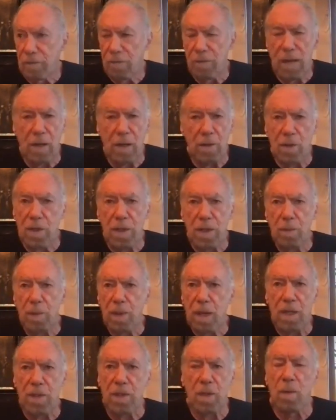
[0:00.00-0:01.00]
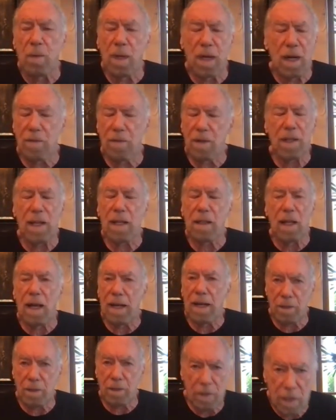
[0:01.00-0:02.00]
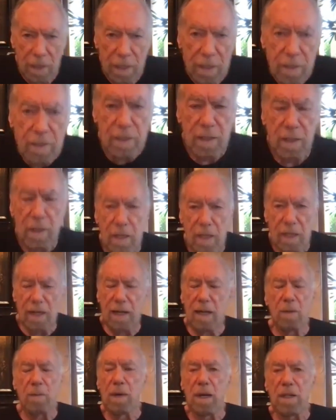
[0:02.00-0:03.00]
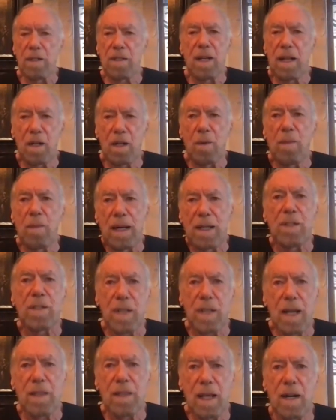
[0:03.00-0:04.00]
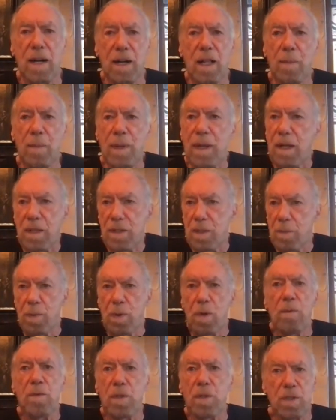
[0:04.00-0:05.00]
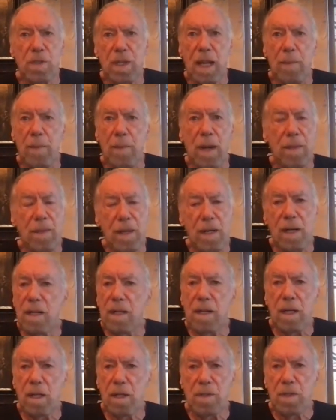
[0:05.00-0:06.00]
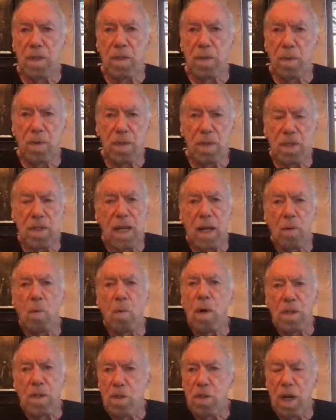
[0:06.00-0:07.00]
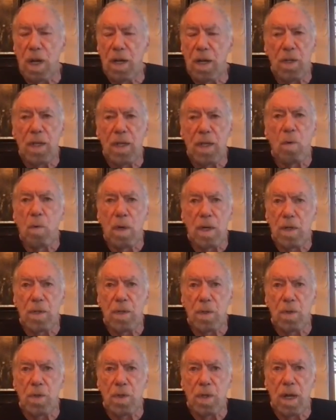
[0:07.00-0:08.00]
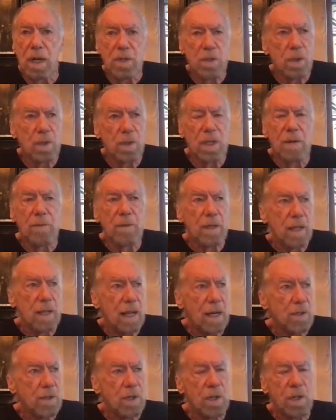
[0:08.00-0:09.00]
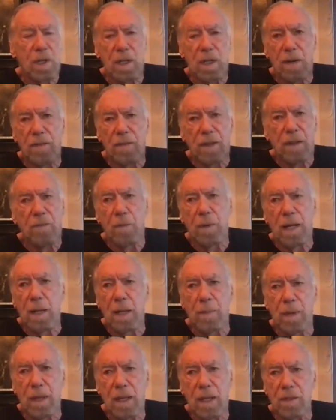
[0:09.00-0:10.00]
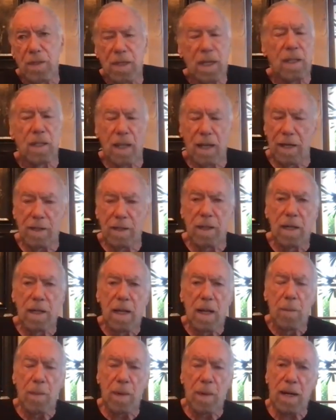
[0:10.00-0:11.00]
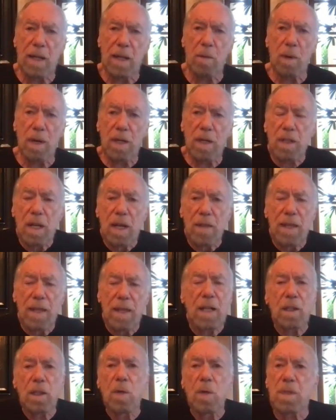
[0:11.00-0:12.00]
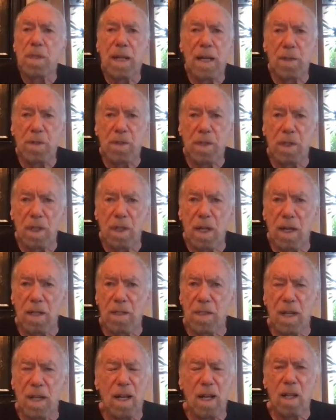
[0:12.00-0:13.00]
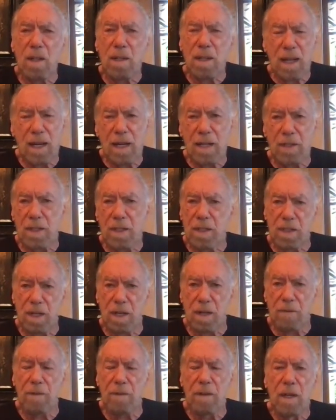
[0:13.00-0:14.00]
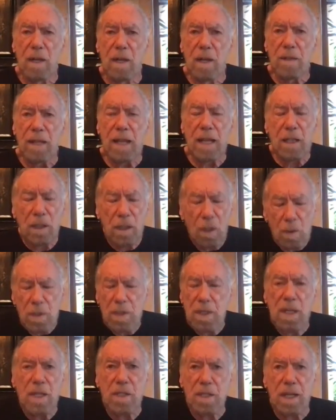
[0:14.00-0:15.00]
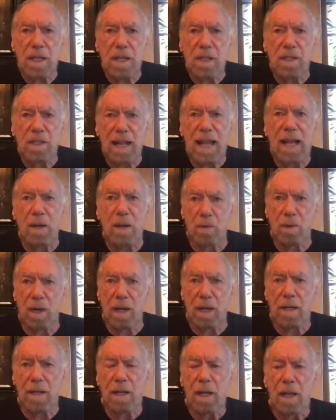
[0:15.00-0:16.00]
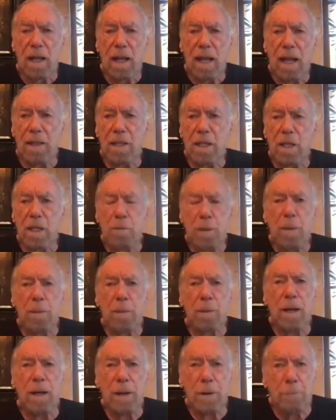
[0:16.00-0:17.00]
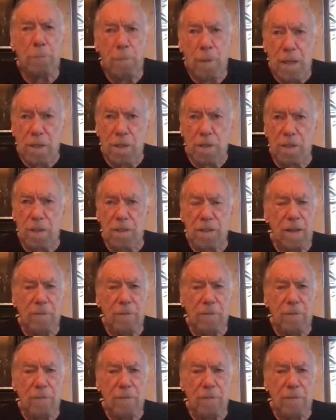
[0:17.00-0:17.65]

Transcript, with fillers: Fauci, the president, whatever. They lied, okay? Anyways, and I don't mind saying that at all because the proof just came out. They didn't tell us the truth. It's not one shot. You get one or two shots, you'll never catch it. You can never give it to anybody else. They lied. But, anyways, they closed down salons, all kinds of stuff. They closed these things down, right? And these people are out of business.